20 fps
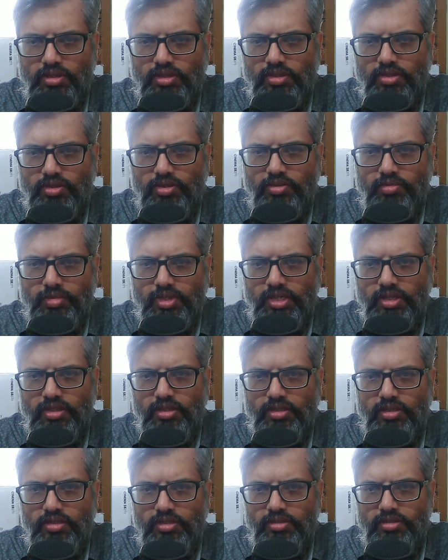to make
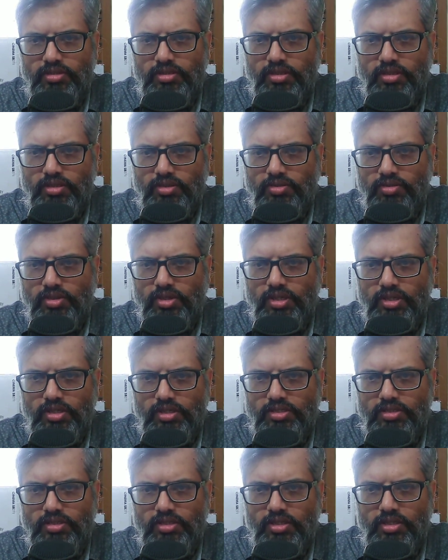it easier to
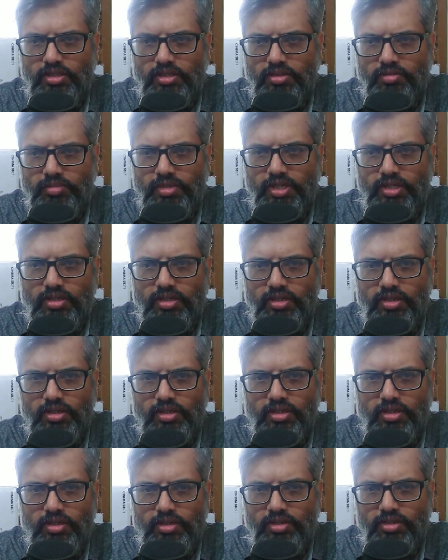understand, maintain
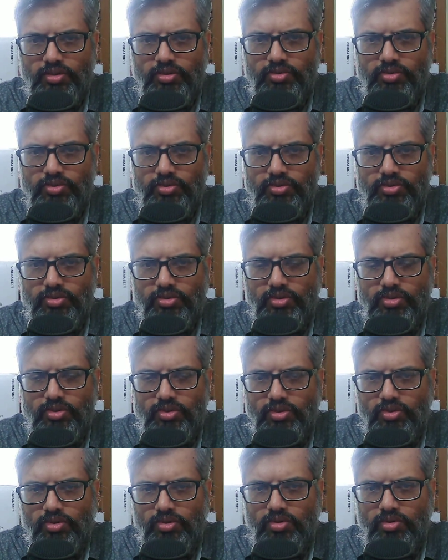and reuse
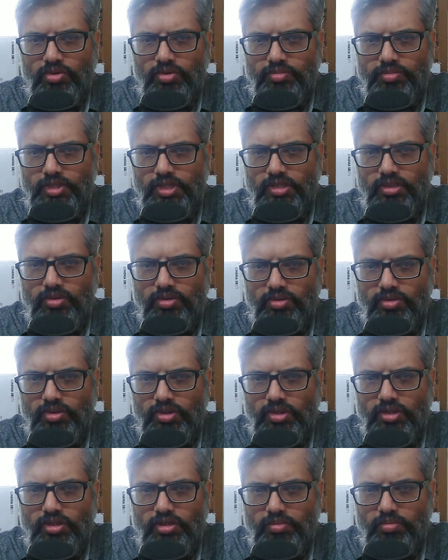object
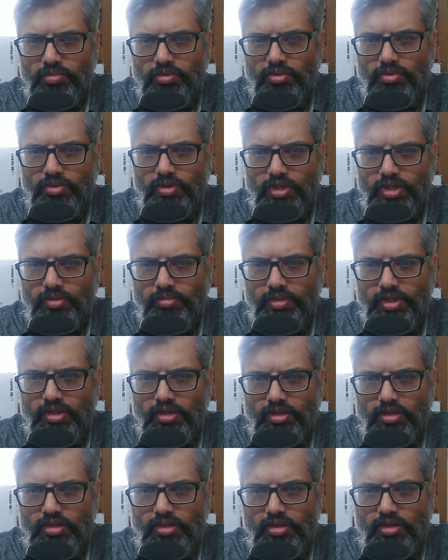oriented programming,
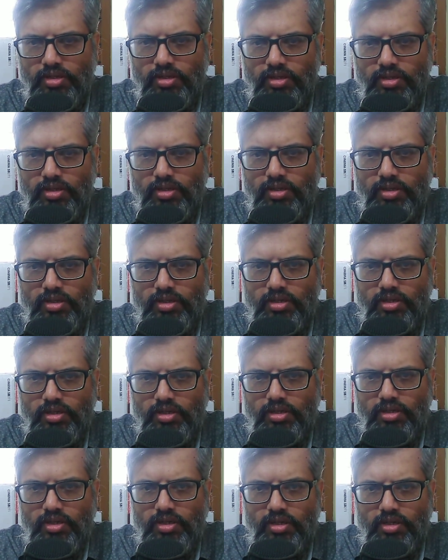
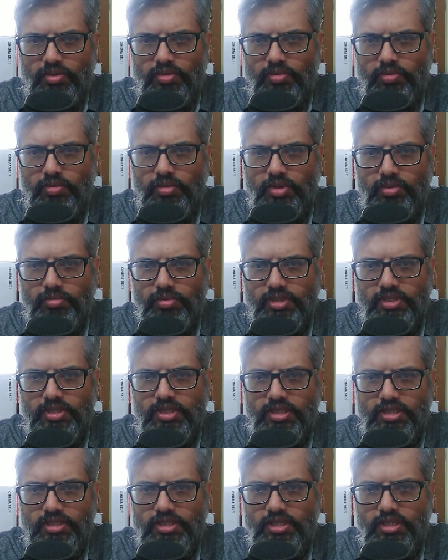and
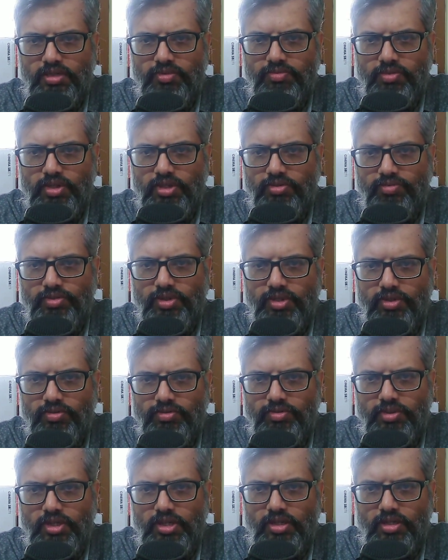represents a different way of
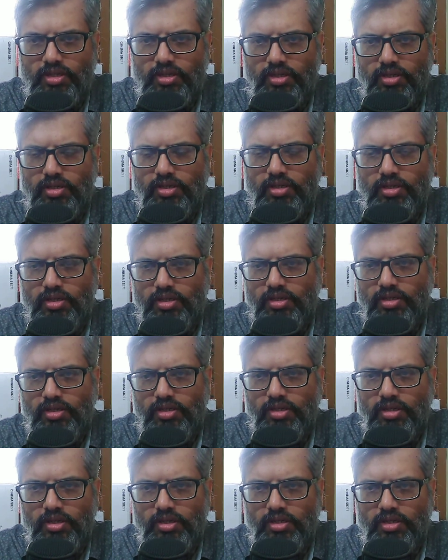thinking in
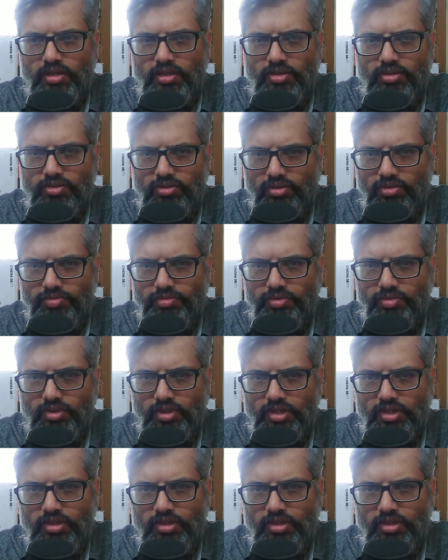writing software.